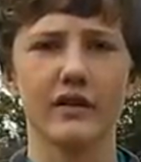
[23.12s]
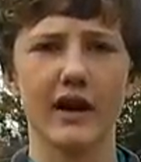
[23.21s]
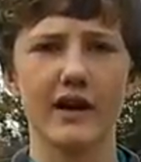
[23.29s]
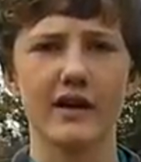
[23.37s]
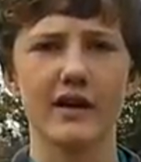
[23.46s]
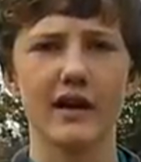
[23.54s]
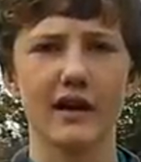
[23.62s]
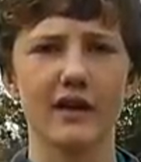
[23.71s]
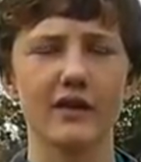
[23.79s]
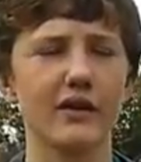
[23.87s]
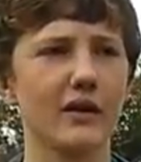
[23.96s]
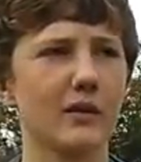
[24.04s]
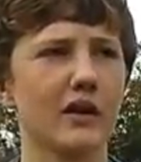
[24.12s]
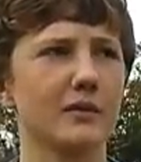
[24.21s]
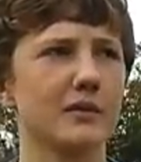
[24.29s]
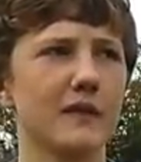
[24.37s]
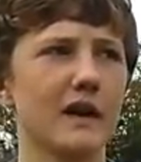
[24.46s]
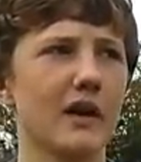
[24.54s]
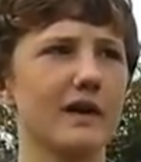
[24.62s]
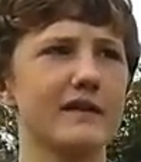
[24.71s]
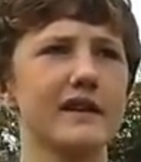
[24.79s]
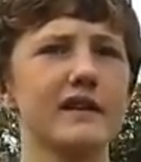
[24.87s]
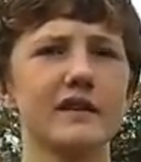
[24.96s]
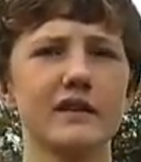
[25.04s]
Okay, hello and welcome to video
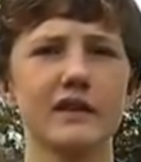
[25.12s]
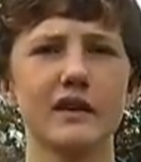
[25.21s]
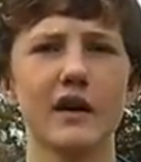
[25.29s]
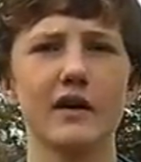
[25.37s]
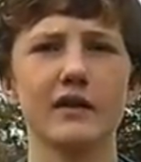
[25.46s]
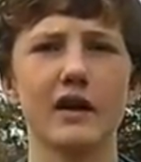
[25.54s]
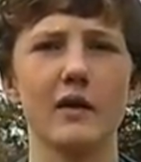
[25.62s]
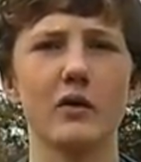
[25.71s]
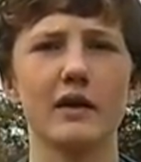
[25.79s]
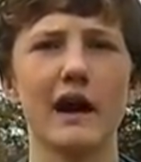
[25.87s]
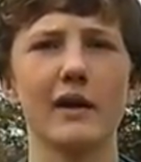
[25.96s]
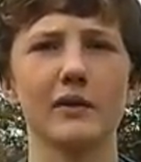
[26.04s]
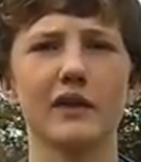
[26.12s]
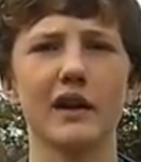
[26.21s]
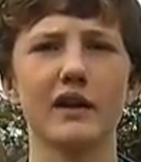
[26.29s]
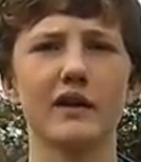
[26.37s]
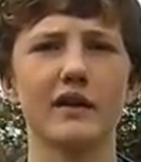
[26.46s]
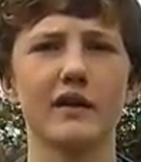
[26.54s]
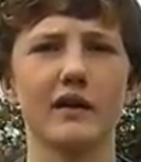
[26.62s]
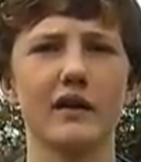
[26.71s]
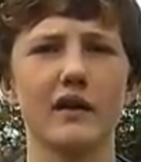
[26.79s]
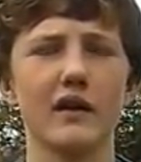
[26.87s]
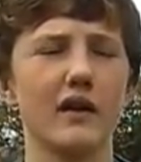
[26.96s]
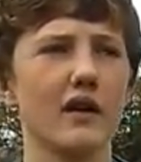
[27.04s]
18. Today we're on House Lake,
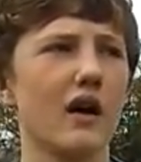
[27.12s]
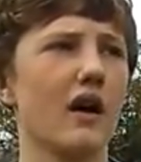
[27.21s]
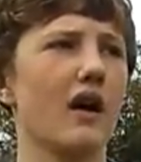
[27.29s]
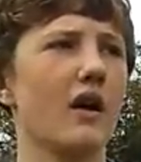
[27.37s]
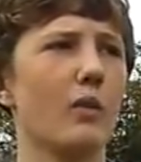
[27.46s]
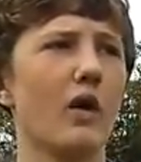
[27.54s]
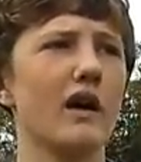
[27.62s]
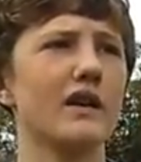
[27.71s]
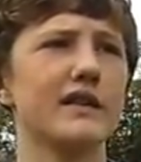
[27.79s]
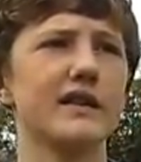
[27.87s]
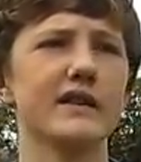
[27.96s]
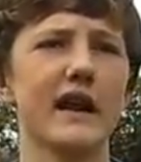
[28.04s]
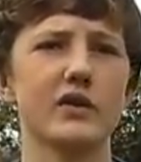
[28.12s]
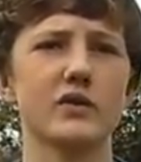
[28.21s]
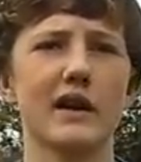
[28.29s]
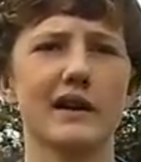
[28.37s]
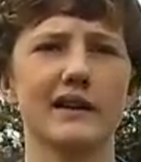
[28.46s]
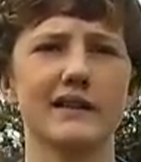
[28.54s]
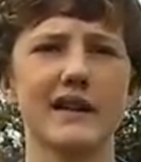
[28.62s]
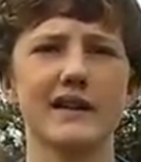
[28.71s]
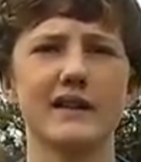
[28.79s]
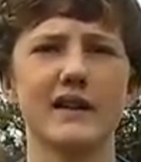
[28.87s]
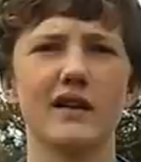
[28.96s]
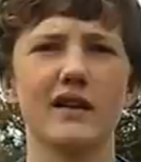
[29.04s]
Wylands International Angling
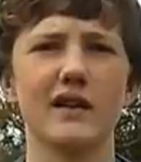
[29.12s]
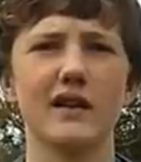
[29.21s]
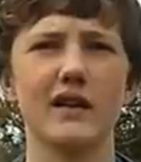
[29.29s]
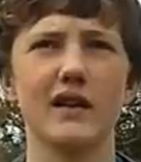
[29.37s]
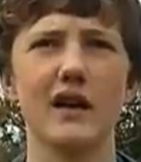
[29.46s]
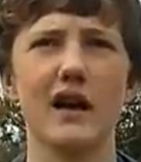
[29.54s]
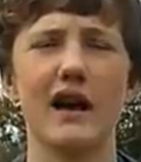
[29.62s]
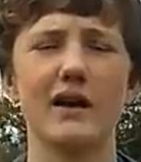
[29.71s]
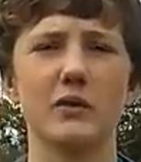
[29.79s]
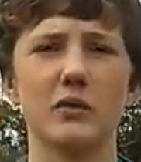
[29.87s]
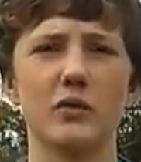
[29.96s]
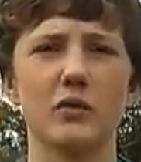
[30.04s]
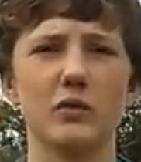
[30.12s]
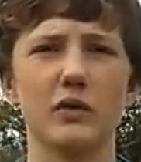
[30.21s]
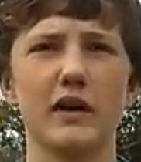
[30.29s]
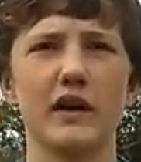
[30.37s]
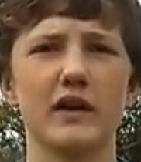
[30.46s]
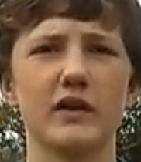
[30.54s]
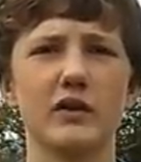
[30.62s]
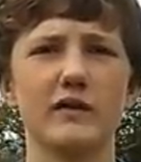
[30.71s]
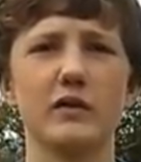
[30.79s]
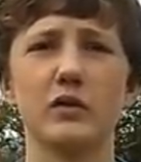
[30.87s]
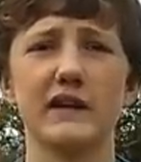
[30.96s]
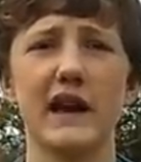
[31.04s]
Centre, and we're doing
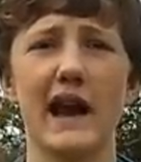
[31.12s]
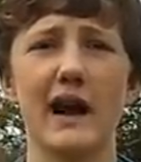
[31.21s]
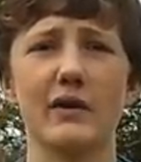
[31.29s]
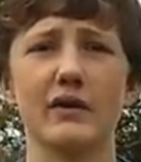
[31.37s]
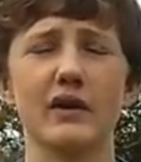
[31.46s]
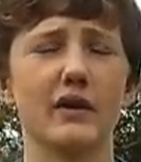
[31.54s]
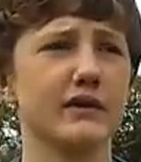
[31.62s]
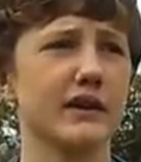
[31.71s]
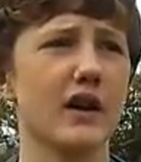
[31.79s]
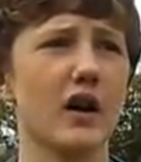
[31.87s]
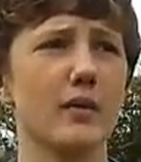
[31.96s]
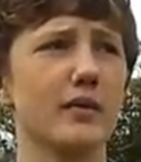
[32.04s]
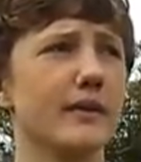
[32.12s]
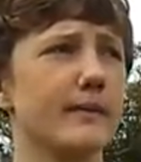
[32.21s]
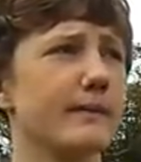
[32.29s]
48 hours after carp.